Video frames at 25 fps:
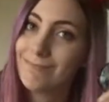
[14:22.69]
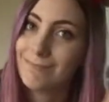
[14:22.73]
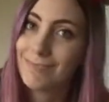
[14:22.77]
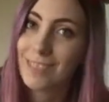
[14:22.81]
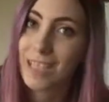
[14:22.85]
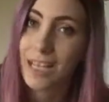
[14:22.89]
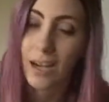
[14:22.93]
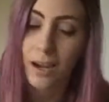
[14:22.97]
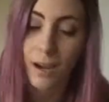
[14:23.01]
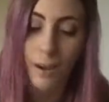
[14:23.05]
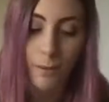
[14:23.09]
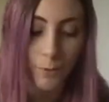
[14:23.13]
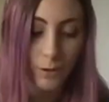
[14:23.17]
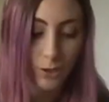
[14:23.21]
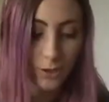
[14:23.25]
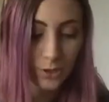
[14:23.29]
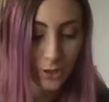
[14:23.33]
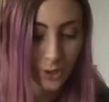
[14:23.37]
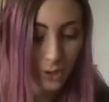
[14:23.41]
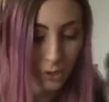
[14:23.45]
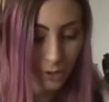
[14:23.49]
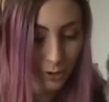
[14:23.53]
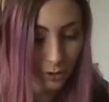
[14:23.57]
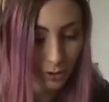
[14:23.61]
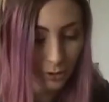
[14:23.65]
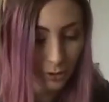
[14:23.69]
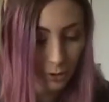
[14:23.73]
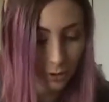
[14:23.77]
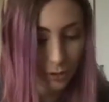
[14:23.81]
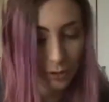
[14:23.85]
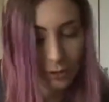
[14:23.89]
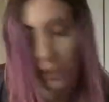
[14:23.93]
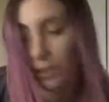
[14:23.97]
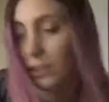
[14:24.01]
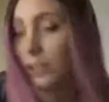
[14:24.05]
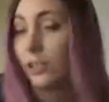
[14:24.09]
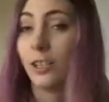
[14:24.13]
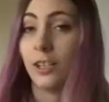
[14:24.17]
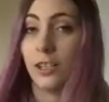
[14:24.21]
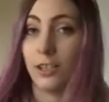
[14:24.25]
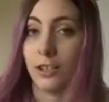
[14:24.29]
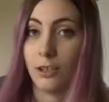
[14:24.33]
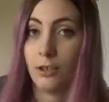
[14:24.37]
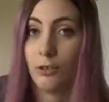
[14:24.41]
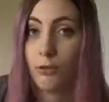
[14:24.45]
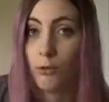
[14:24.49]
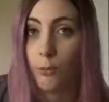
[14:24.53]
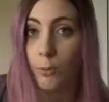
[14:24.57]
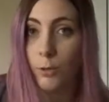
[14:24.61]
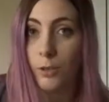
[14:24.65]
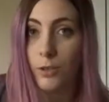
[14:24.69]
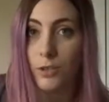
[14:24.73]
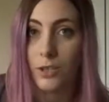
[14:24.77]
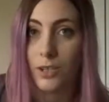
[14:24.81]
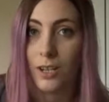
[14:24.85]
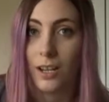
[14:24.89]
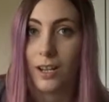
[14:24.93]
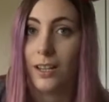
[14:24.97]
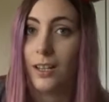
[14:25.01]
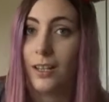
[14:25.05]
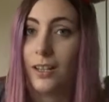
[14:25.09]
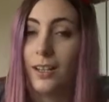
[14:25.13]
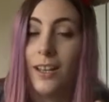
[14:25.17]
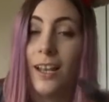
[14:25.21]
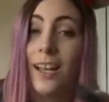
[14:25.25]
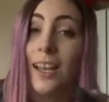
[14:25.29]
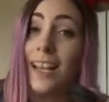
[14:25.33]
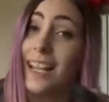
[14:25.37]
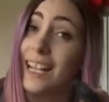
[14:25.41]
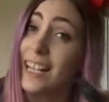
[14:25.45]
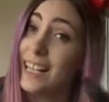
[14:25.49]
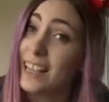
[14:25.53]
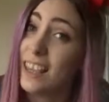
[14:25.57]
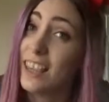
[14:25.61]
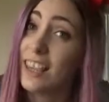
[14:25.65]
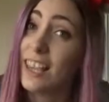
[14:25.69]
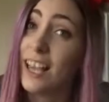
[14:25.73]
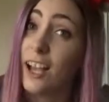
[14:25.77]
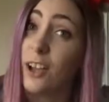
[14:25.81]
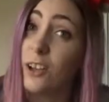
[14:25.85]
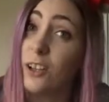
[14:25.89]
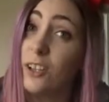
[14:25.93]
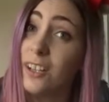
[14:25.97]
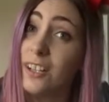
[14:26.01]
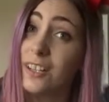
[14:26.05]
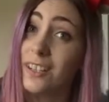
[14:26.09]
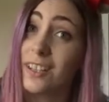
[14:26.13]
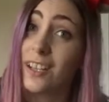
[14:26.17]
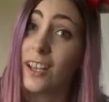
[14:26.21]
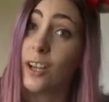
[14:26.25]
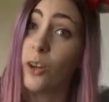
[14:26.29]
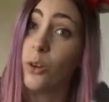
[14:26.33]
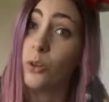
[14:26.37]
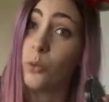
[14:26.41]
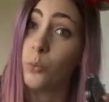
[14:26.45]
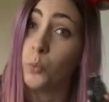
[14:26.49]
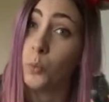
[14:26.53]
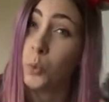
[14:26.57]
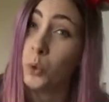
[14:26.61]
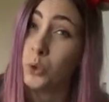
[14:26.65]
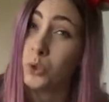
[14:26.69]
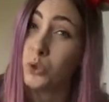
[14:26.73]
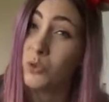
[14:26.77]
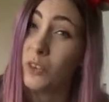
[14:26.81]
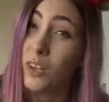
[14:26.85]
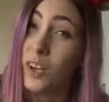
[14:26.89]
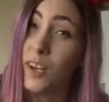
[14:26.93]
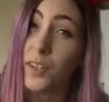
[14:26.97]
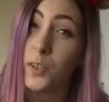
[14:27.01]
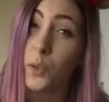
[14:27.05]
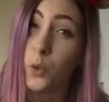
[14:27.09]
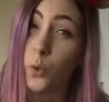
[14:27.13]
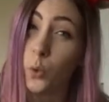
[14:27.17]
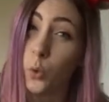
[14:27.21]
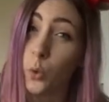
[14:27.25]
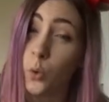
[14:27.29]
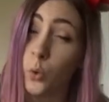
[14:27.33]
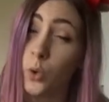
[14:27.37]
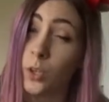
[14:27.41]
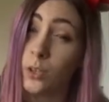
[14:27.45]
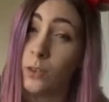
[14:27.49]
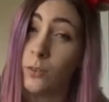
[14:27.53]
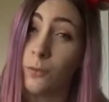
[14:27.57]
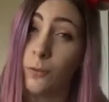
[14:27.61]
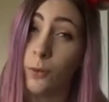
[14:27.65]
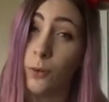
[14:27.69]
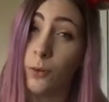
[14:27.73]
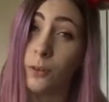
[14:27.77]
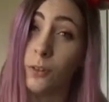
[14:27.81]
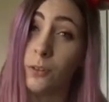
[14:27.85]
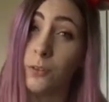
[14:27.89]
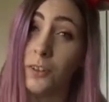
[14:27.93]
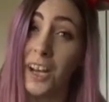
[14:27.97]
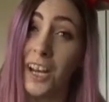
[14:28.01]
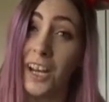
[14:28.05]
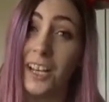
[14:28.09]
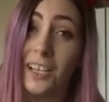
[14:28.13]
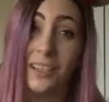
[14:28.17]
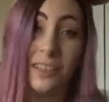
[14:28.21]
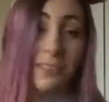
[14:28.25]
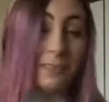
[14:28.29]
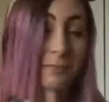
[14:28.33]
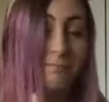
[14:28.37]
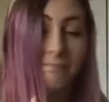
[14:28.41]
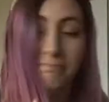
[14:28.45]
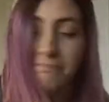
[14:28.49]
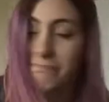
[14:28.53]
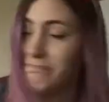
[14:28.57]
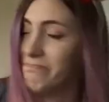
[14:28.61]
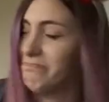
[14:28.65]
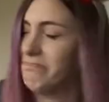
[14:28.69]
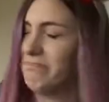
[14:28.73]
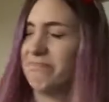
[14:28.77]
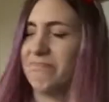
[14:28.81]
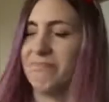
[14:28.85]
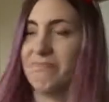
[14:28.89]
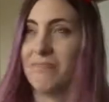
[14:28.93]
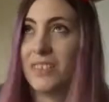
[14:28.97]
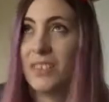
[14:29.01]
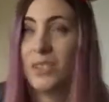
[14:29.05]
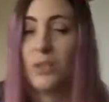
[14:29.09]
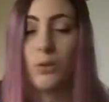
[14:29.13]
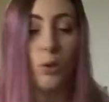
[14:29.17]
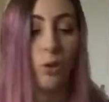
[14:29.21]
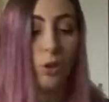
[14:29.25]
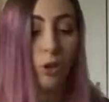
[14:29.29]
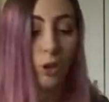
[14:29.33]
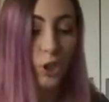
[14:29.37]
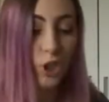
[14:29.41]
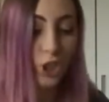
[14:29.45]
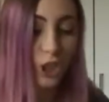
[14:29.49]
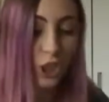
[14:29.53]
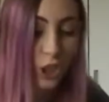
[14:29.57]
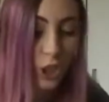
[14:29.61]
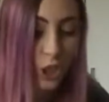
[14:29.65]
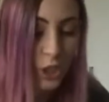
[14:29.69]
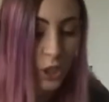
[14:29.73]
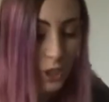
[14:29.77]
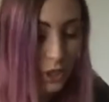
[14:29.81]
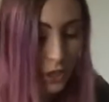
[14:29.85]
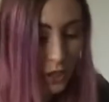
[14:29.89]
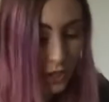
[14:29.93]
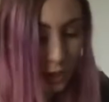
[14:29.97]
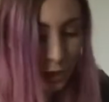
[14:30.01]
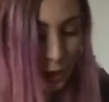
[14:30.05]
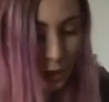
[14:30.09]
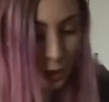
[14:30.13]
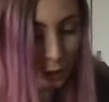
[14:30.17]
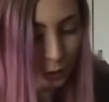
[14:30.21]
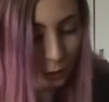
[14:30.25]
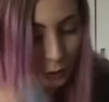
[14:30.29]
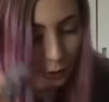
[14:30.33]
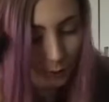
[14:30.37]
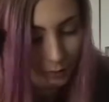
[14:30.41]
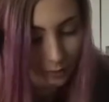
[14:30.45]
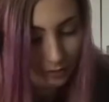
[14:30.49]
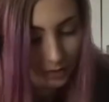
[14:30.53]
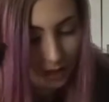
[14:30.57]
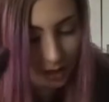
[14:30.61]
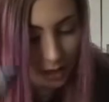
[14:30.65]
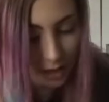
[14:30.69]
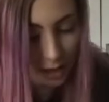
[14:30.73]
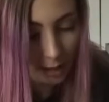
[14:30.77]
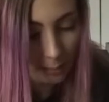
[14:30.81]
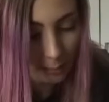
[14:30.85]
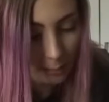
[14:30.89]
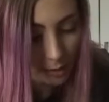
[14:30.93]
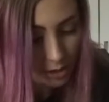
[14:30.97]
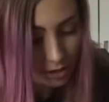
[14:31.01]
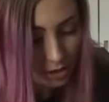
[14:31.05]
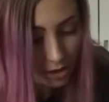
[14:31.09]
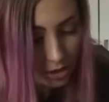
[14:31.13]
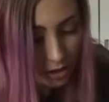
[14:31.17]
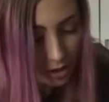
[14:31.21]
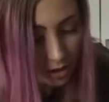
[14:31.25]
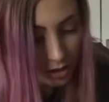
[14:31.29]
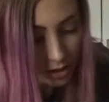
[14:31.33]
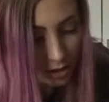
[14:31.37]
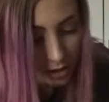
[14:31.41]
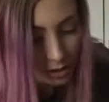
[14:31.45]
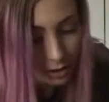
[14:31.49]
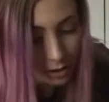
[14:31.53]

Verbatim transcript: Take a hairbrush. You're gonna appreciate it. Either that, or you're gonna get on a water ride or caught in the Florida rain, and it's not a look. So take a hairbrush.